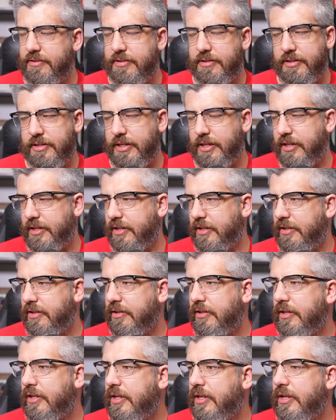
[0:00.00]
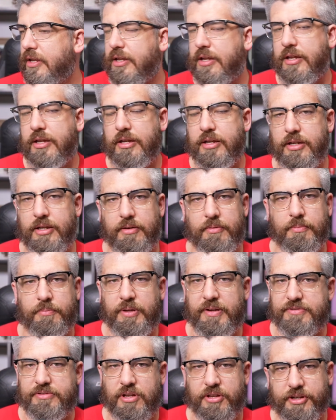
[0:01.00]

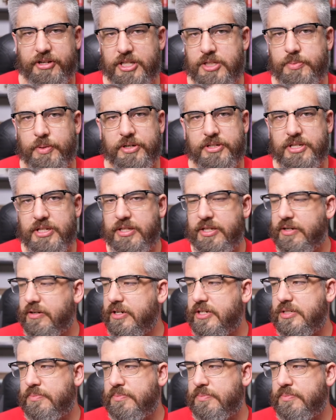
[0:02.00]
believes in all the conspiracy theories.